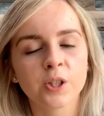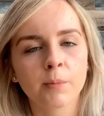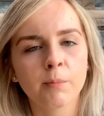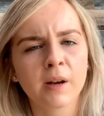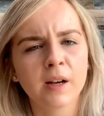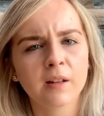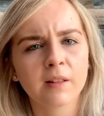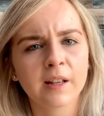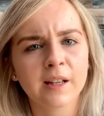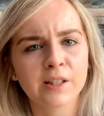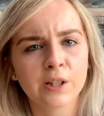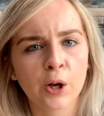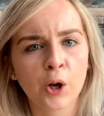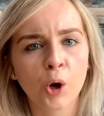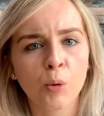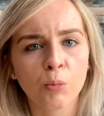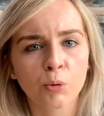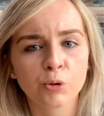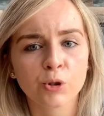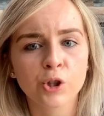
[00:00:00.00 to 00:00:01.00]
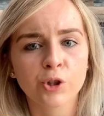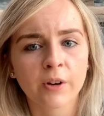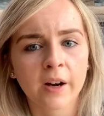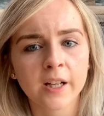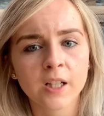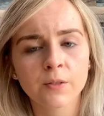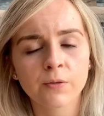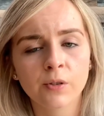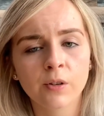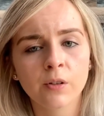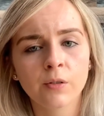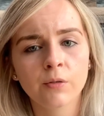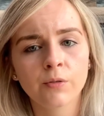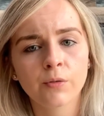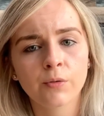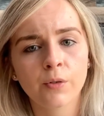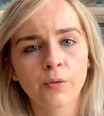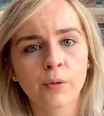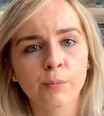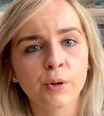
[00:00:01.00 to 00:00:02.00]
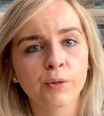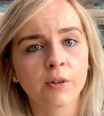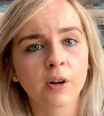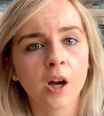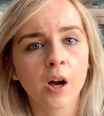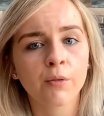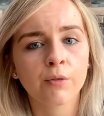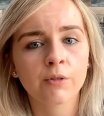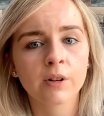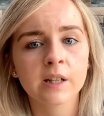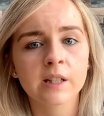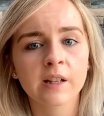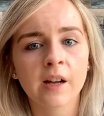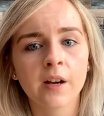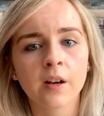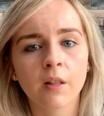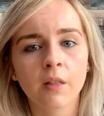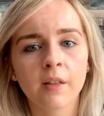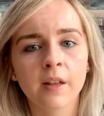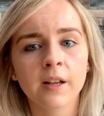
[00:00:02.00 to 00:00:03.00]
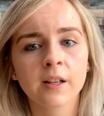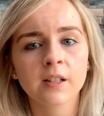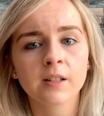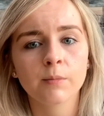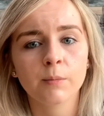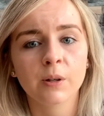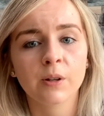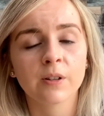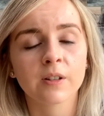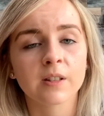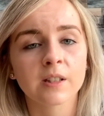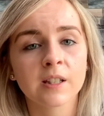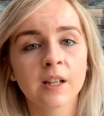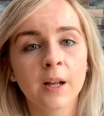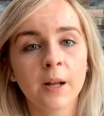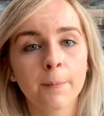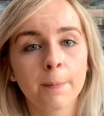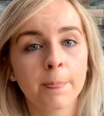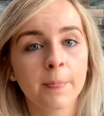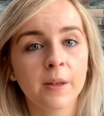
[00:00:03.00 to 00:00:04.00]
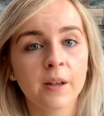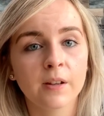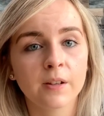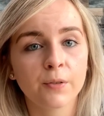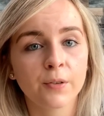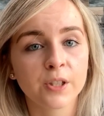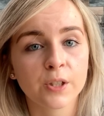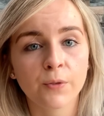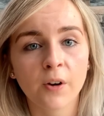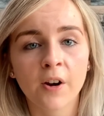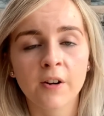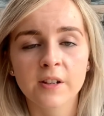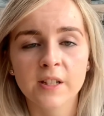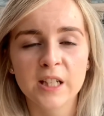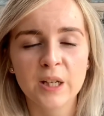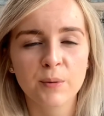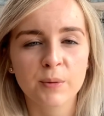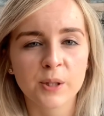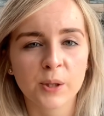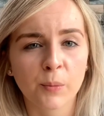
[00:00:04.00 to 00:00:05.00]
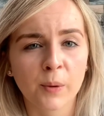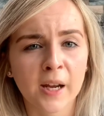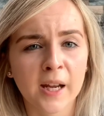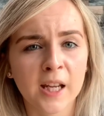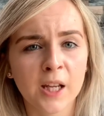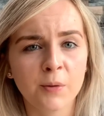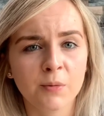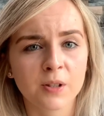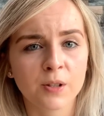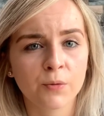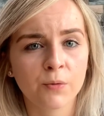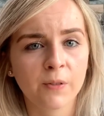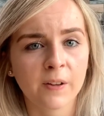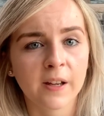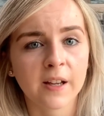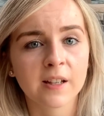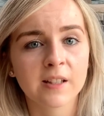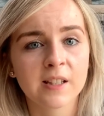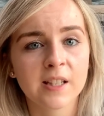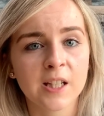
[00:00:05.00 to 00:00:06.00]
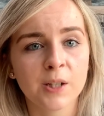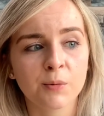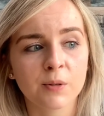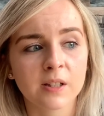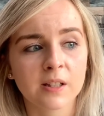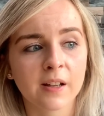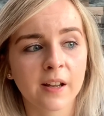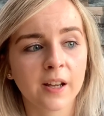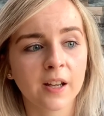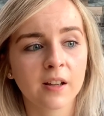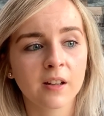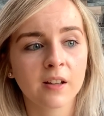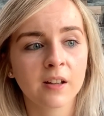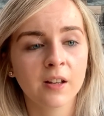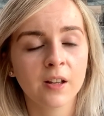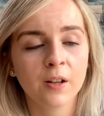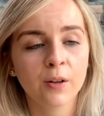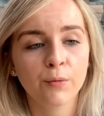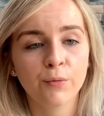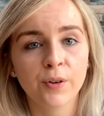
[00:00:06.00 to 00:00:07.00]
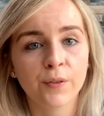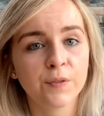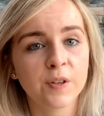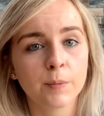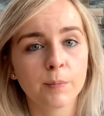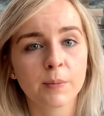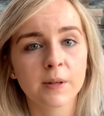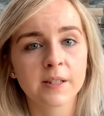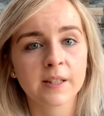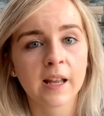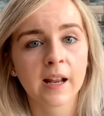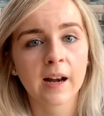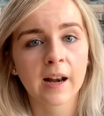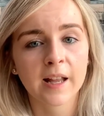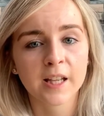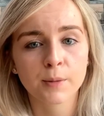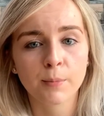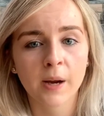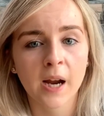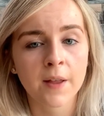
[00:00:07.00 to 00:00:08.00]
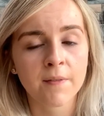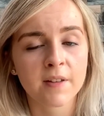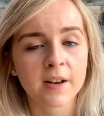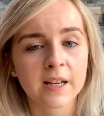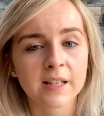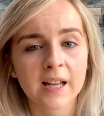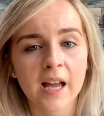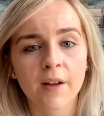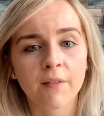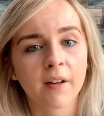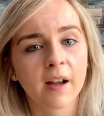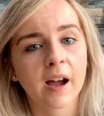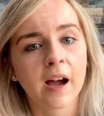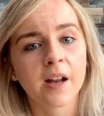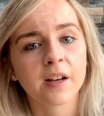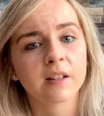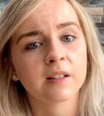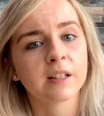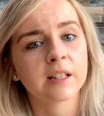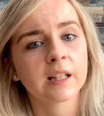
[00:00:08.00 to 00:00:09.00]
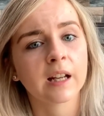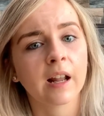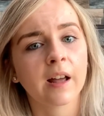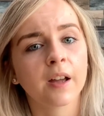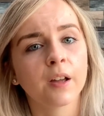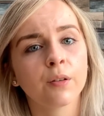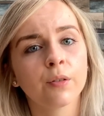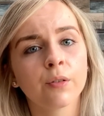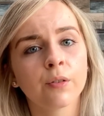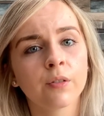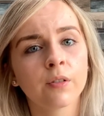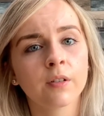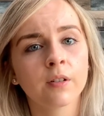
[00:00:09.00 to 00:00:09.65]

made things a lot more stressful from the recovery side of things, because as far as he was aware, he was fixed. He was like 50% less pain than he'd ever had in his life.